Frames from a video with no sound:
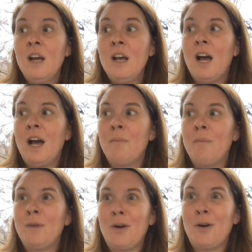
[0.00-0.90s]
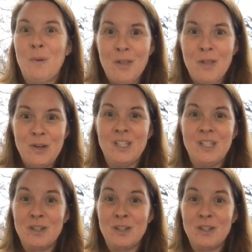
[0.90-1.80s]
We want those
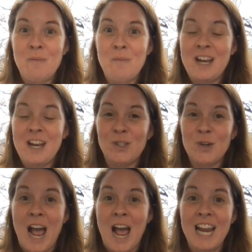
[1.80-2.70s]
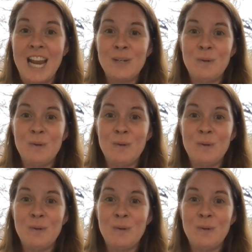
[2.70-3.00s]
ears to all be at a certain height.